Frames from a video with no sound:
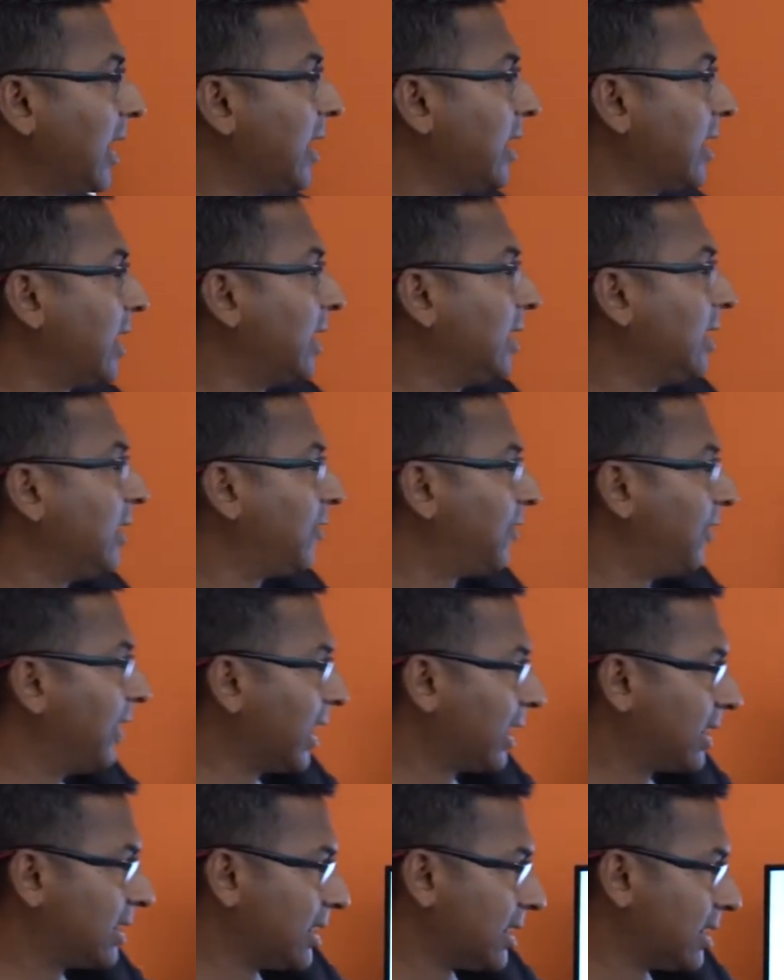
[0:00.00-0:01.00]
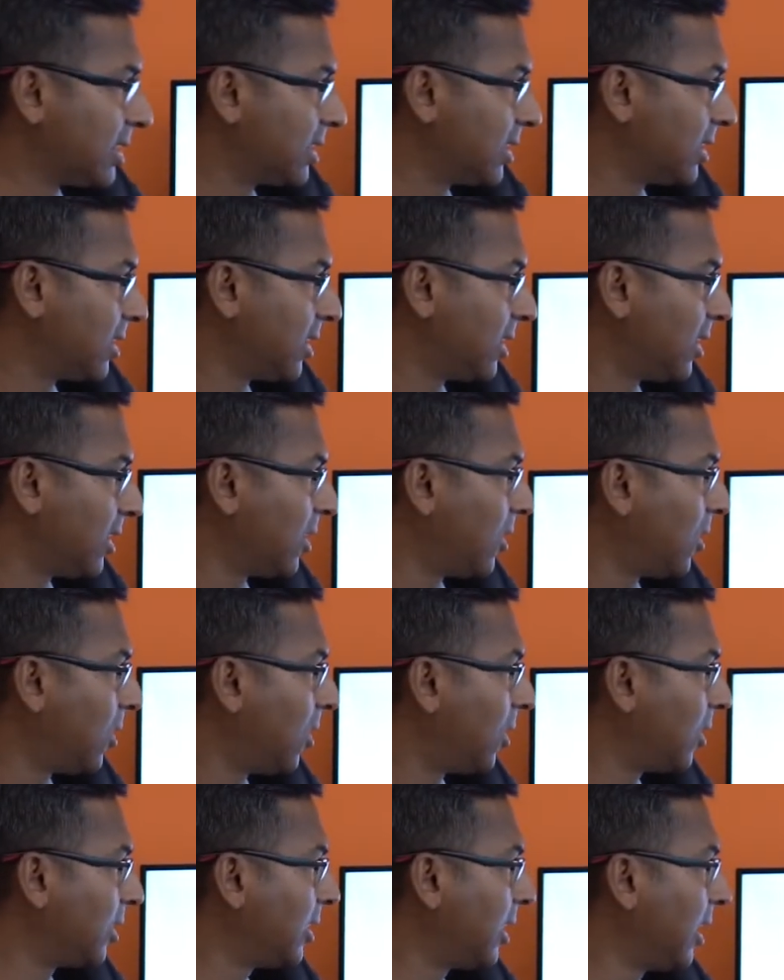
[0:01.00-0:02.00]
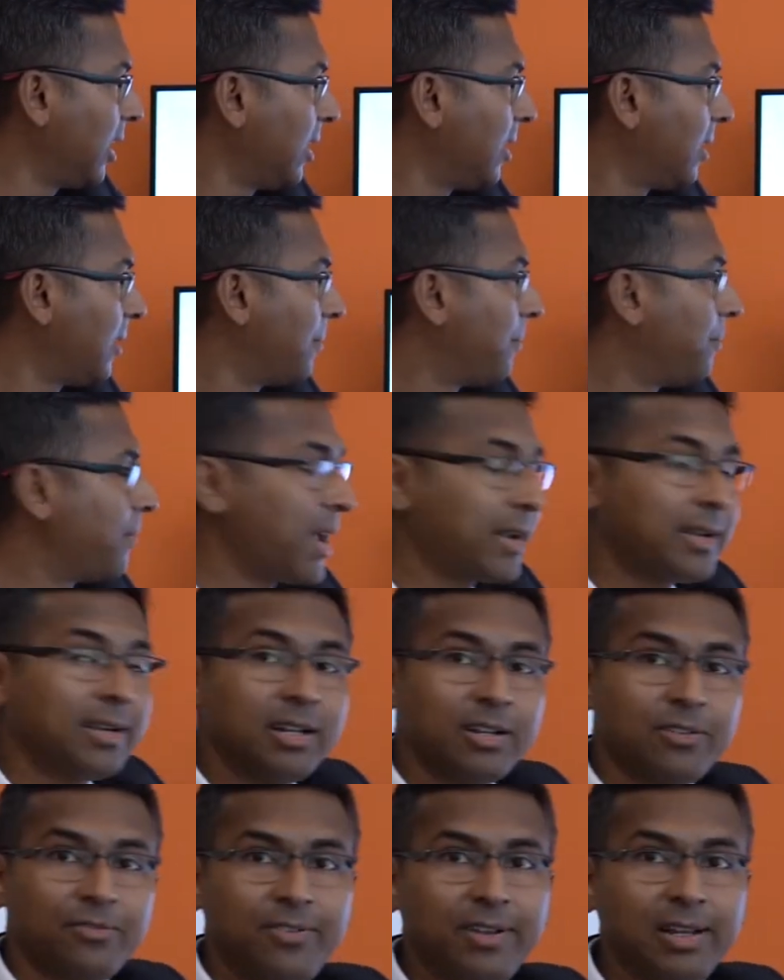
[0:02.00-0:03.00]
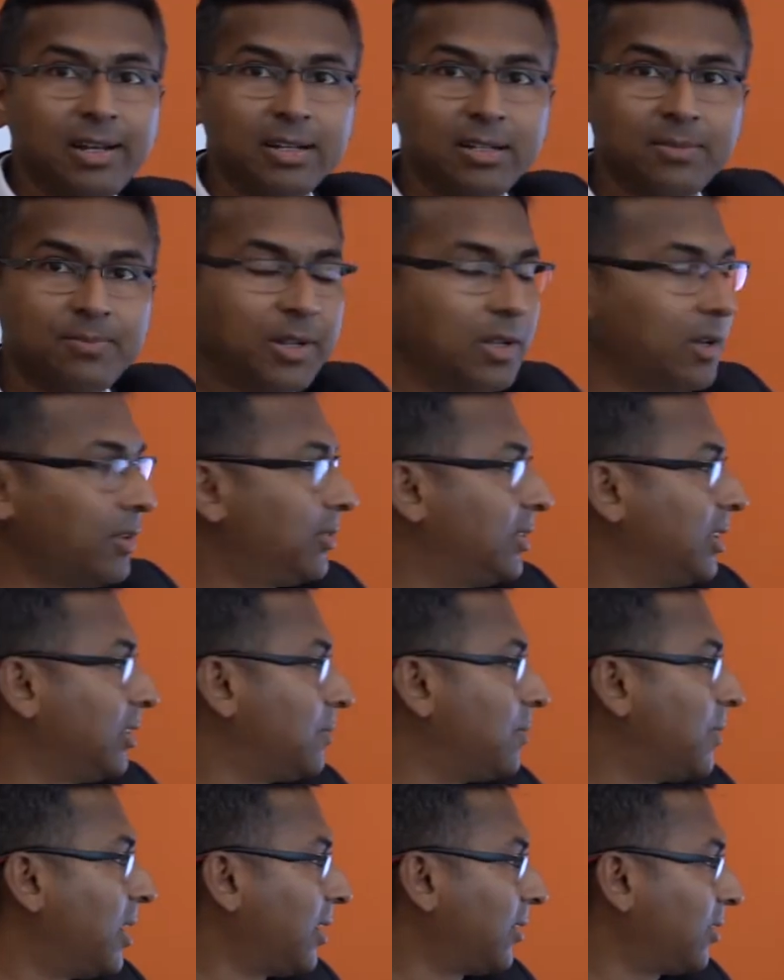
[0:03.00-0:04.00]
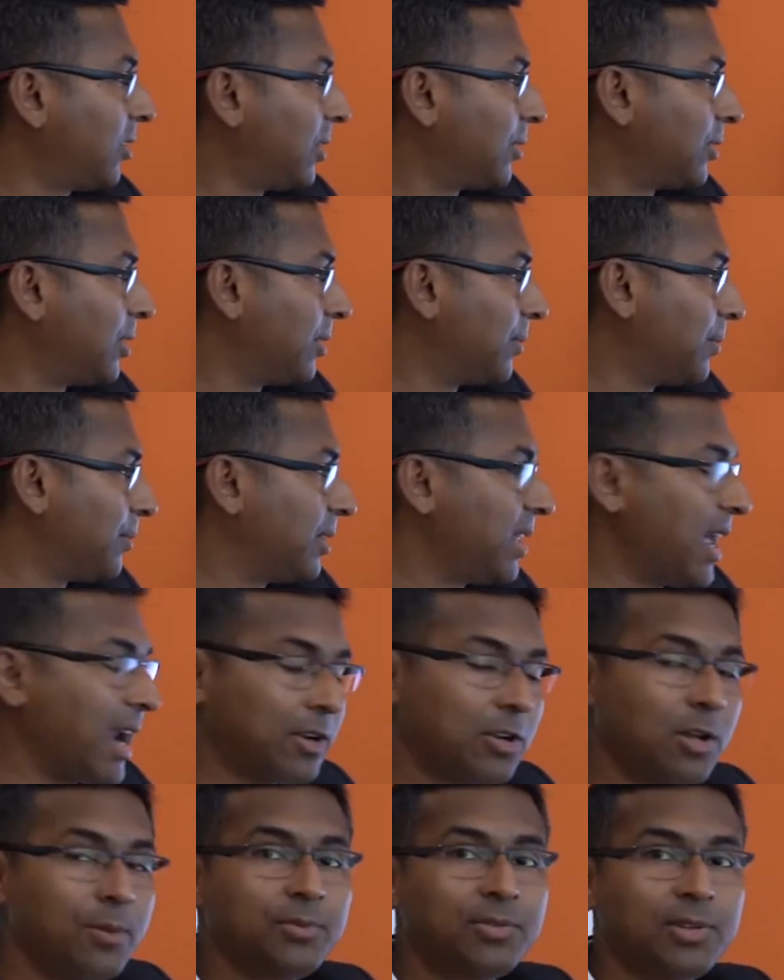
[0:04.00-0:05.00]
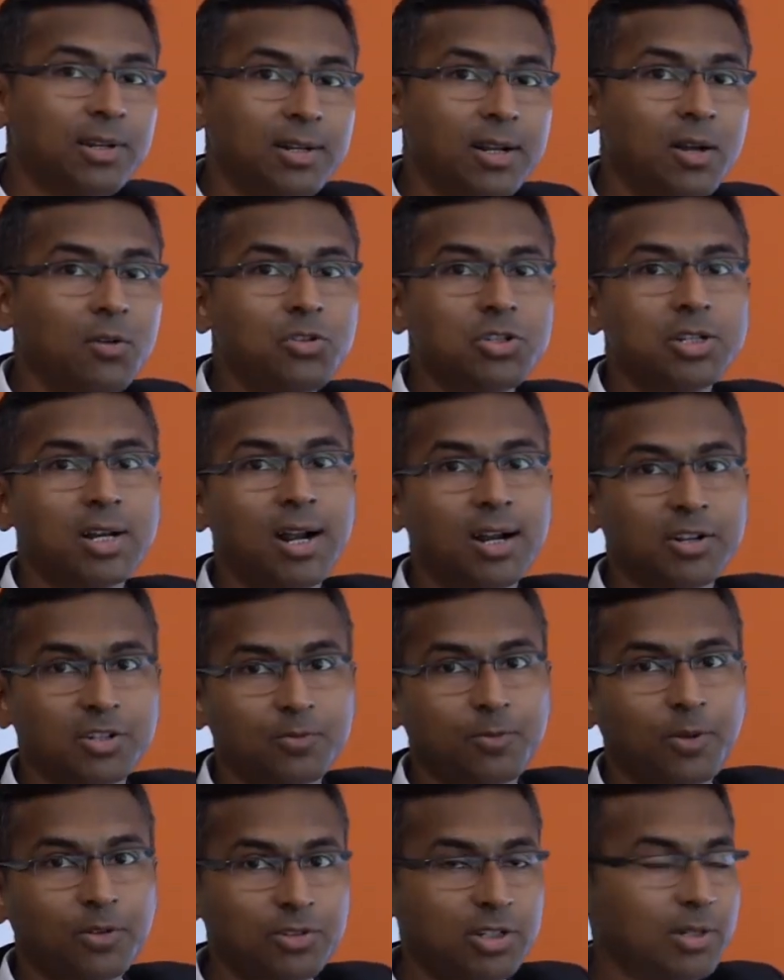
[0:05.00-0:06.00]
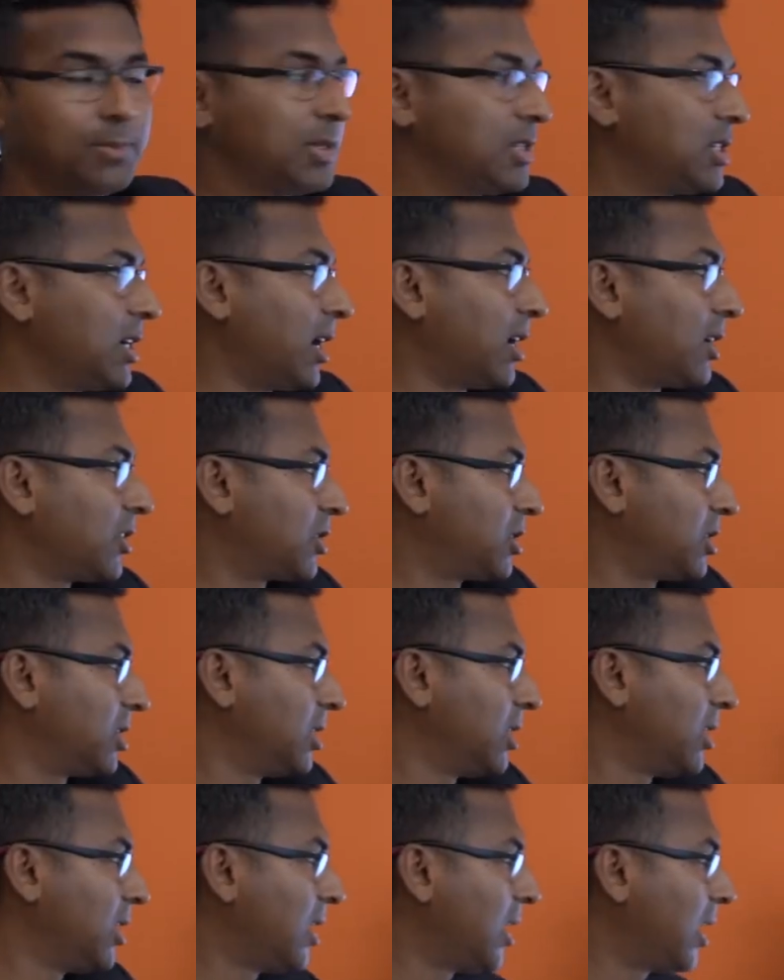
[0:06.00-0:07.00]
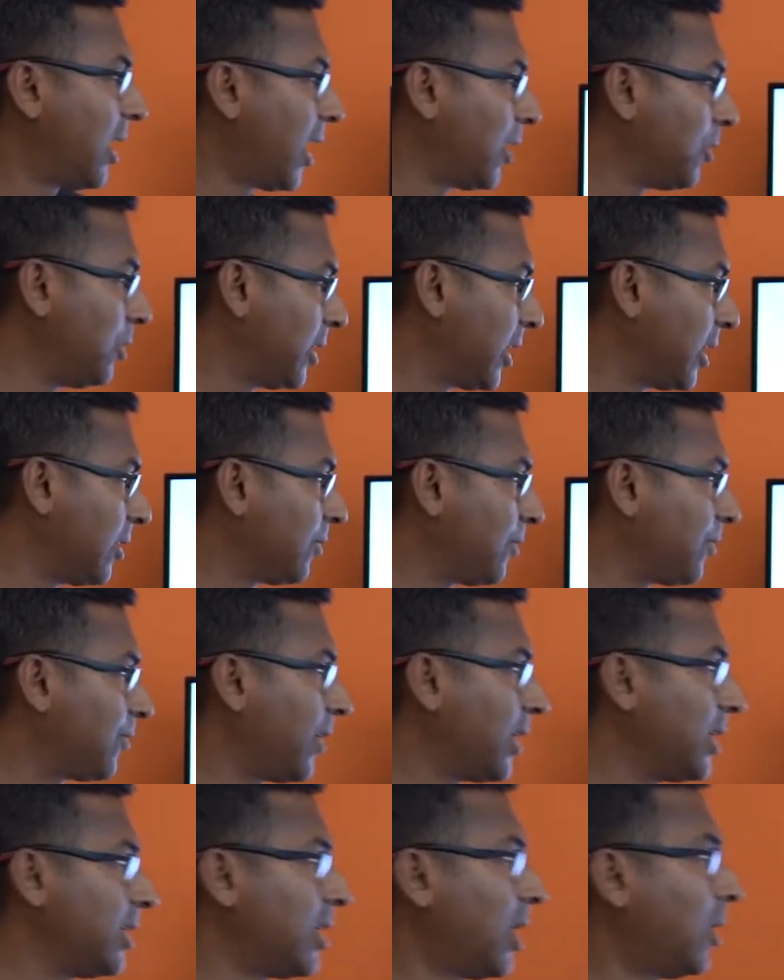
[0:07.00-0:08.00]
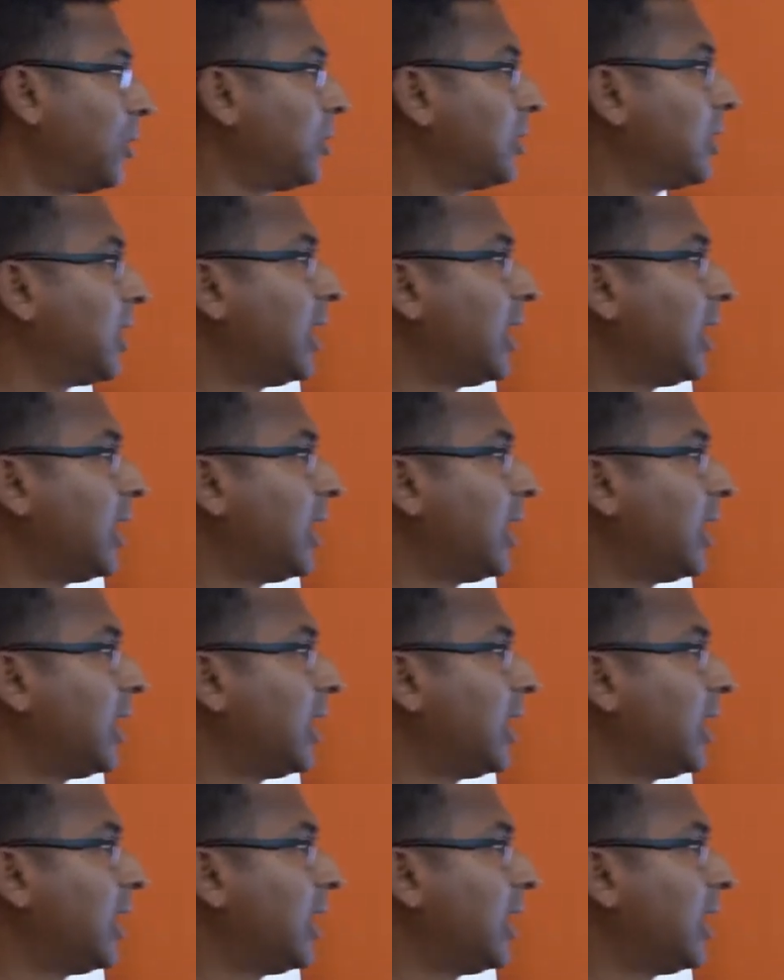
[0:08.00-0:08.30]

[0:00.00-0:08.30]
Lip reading: get deflected on the magnetic field, because this mass the atoms are now charged, positively charged, and we can find out